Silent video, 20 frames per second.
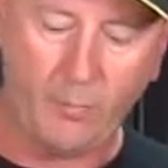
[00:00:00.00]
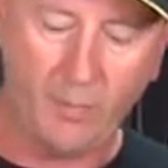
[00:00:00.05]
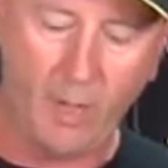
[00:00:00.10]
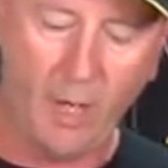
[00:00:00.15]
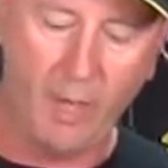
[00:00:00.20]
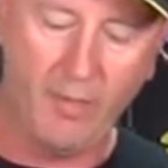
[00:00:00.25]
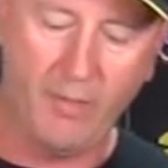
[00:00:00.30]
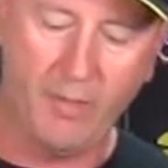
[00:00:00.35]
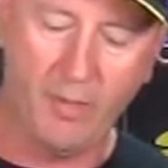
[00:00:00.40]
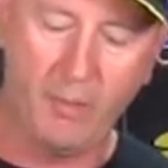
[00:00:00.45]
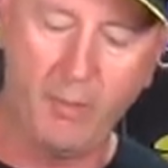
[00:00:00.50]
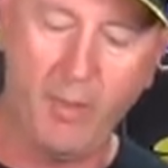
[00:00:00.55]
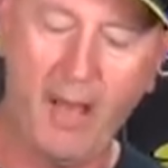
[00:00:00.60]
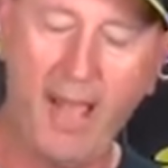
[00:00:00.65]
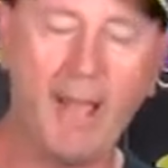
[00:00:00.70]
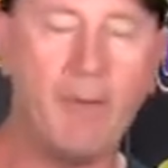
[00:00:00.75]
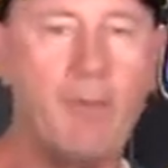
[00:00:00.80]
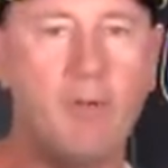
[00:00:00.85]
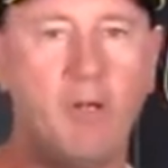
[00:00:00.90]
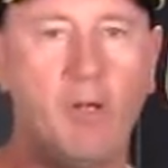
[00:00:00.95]
Over the
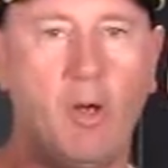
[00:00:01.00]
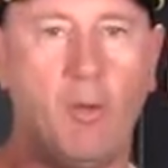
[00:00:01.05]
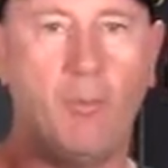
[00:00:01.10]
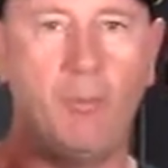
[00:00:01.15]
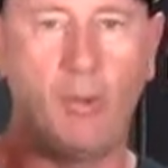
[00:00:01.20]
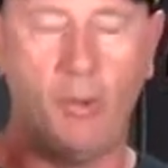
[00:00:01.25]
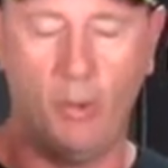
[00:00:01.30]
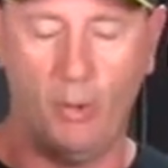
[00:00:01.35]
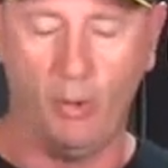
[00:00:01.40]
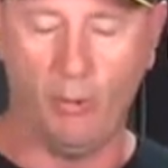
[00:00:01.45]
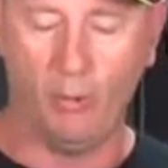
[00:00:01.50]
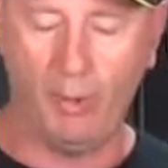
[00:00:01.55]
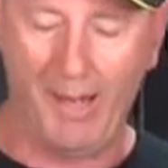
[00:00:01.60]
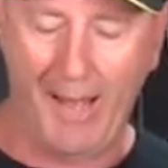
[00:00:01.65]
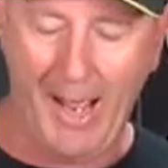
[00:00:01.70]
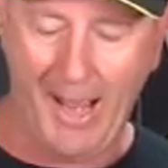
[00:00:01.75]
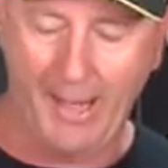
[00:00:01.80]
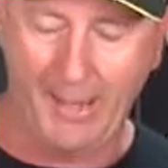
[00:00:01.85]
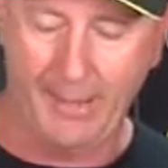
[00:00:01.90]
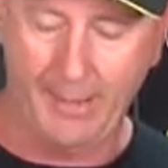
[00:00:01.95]
black, we got pearl
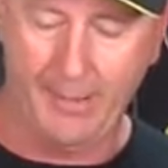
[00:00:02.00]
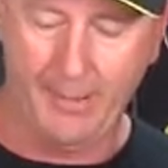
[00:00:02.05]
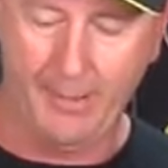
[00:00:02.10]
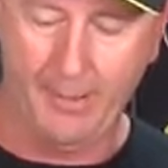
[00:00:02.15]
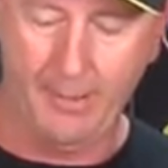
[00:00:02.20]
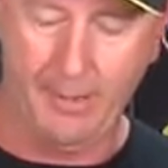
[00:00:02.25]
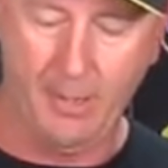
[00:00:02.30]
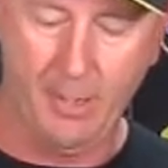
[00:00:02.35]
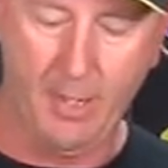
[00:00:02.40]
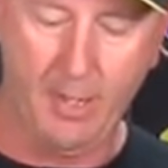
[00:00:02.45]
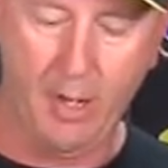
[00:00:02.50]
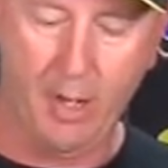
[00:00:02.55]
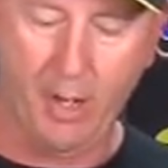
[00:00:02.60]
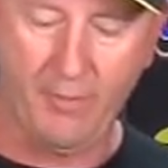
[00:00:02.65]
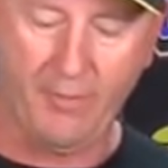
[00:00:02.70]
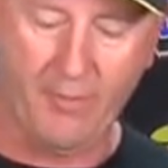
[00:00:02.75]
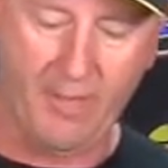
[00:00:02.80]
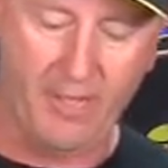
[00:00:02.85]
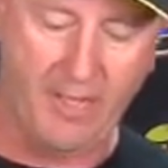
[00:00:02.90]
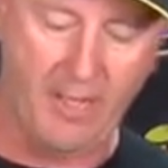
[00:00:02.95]
black.
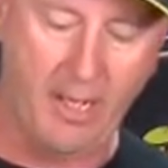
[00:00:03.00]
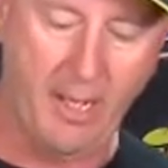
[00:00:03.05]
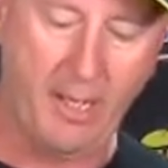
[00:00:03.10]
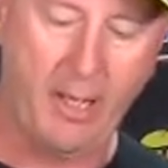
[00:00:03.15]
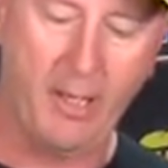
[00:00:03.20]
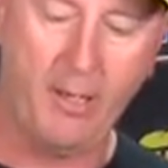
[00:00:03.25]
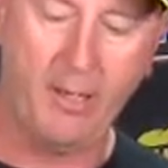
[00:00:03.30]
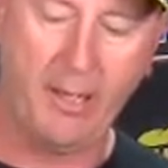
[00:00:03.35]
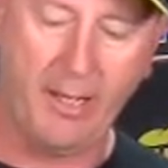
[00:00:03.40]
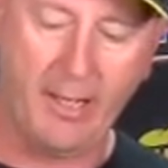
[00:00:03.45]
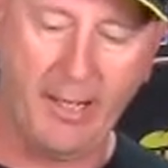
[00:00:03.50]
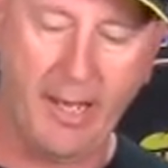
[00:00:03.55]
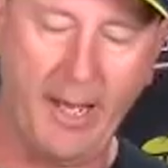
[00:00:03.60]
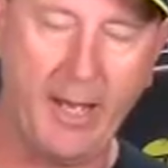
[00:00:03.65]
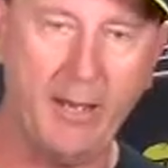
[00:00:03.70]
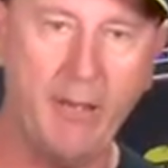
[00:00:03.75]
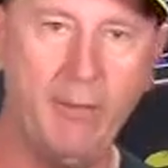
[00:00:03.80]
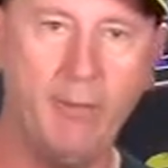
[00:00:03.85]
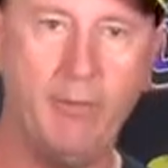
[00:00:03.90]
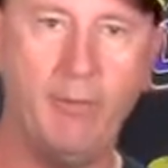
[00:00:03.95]
Over the yellow,
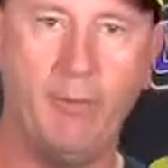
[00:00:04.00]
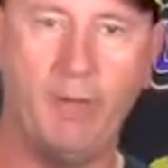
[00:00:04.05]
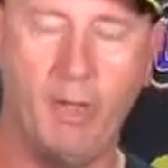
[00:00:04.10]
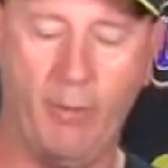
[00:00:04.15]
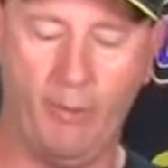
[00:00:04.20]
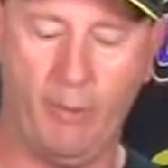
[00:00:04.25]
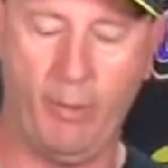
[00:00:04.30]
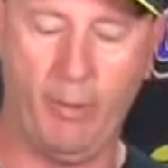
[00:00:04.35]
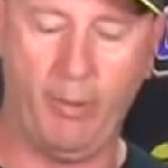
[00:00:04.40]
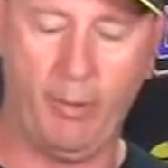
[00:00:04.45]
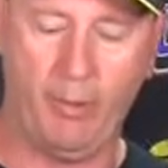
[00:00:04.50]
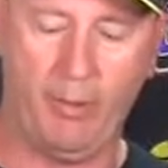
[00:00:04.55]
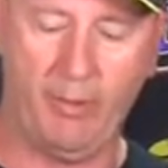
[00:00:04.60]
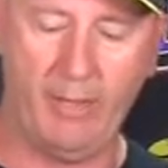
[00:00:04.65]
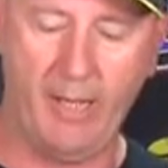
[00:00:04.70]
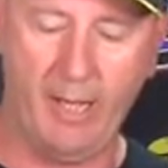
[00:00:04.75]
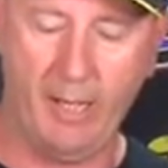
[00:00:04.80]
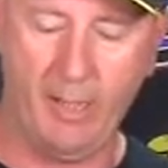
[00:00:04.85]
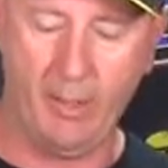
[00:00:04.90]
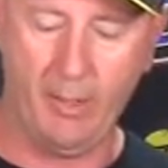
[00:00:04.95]
again, we got pearl
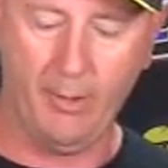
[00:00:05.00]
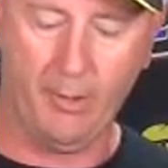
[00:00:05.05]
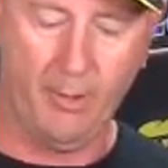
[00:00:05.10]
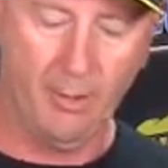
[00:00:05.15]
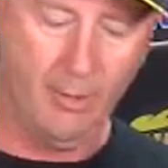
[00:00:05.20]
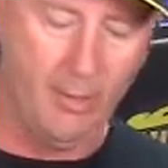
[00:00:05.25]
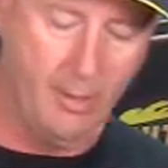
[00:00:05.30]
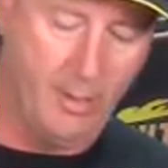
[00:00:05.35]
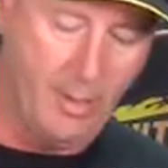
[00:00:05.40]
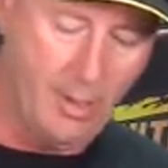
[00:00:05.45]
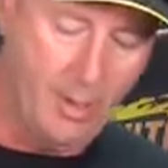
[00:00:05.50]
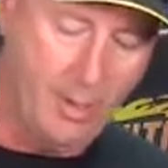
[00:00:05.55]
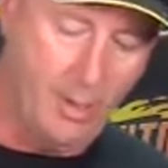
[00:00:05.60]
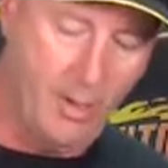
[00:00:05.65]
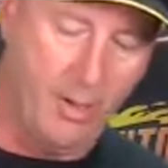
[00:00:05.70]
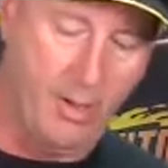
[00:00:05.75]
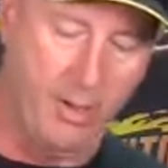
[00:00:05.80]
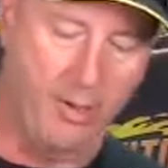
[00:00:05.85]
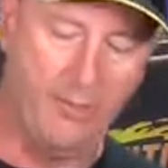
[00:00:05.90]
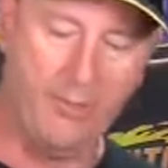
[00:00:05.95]
yellow.
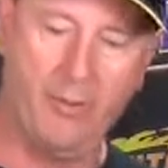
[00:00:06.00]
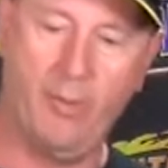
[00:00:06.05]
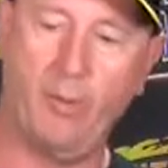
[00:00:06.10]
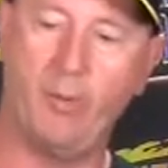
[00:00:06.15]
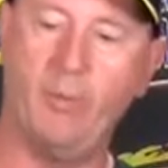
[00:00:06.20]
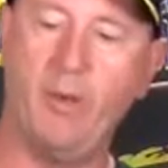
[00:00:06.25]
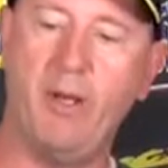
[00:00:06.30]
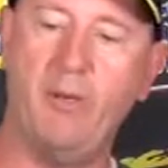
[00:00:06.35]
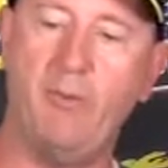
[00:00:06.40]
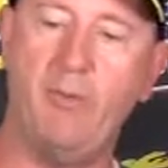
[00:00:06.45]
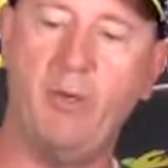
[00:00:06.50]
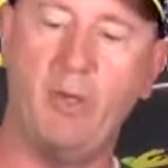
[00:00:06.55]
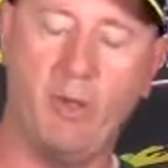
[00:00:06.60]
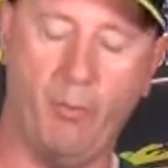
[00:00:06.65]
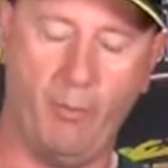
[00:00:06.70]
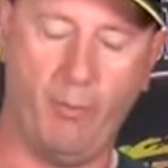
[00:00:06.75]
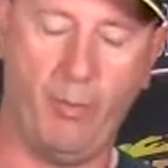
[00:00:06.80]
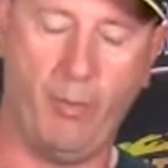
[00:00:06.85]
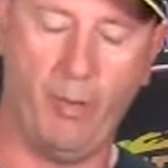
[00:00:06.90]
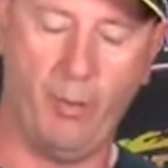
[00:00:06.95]
Over the red, we
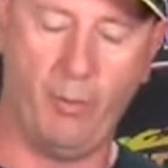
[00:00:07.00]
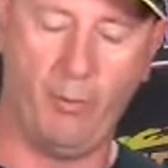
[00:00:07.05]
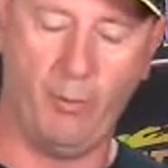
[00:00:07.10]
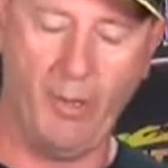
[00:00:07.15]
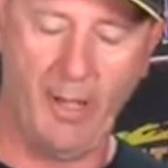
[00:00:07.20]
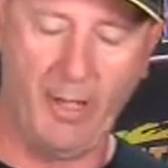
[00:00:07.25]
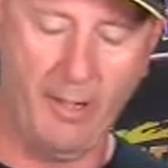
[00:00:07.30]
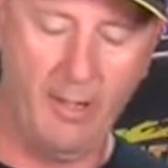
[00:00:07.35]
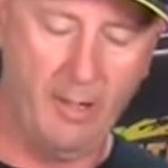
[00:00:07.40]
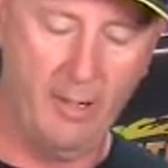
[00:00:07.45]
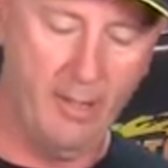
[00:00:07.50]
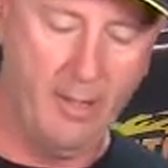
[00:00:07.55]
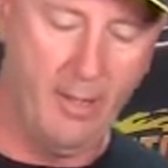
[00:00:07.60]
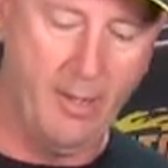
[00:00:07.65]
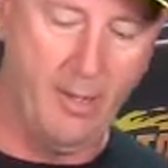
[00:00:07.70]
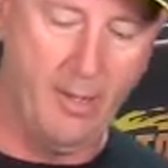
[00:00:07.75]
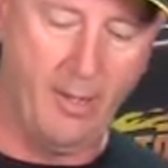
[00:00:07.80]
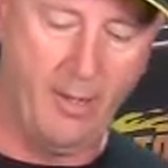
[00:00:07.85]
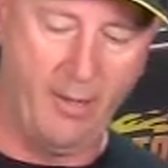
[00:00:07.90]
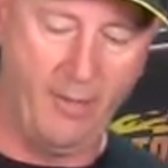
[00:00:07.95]
got pearl red.
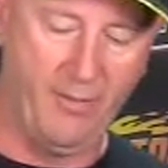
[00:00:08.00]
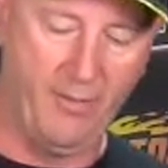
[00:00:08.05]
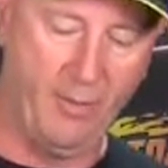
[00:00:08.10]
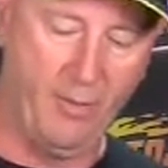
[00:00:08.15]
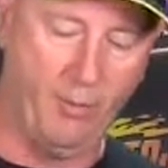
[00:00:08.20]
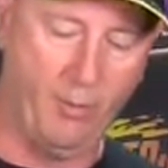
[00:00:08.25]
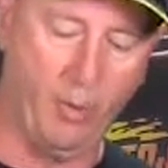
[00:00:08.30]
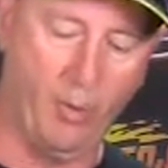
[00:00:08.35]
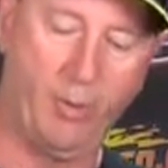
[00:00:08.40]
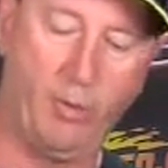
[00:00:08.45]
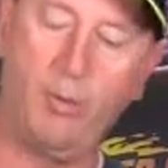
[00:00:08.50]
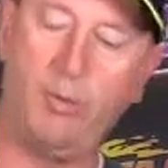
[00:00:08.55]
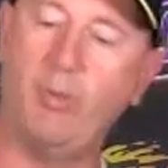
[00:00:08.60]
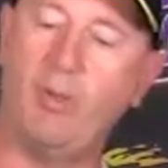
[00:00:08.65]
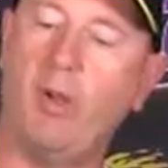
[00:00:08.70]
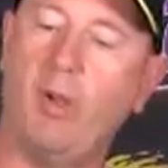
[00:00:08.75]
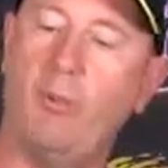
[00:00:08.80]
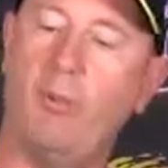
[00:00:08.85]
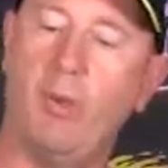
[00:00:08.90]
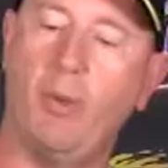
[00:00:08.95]
Over the blue,
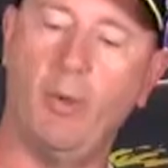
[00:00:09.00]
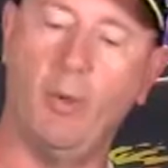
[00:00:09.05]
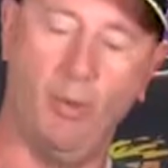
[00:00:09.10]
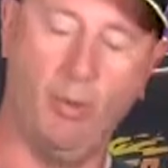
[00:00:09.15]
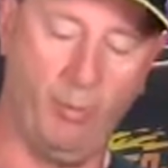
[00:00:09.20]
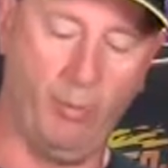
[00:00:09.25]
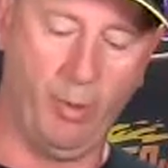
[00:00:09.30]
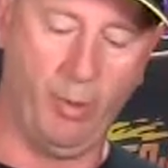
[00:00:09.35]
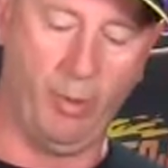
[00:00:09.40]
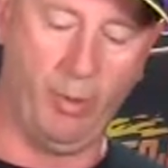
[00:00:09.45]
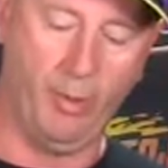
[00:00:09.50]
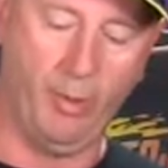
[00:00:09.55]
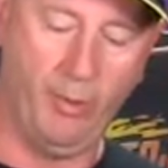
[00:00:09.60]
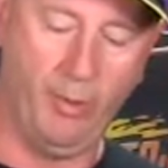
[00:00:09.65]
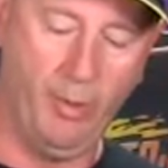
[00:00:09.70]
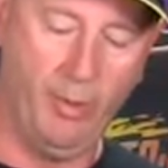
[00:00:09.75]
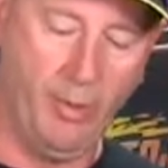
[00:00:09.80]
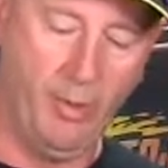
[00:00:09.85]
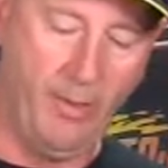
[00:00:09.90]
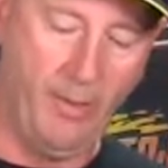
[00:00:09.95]
we got pearl
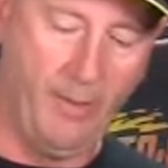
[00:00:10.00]
blue.